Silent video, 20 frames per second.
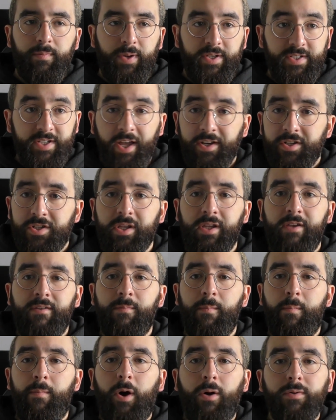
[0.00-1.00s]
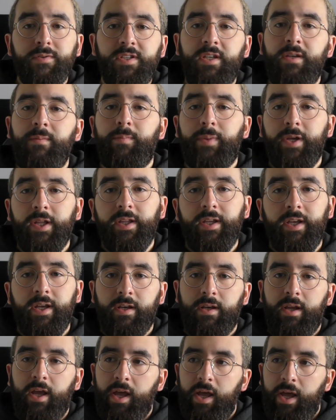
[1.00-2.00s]
potentially
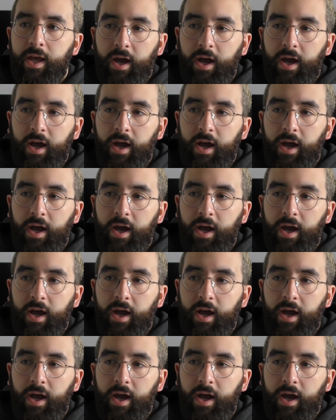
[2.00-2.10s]
multi-billion,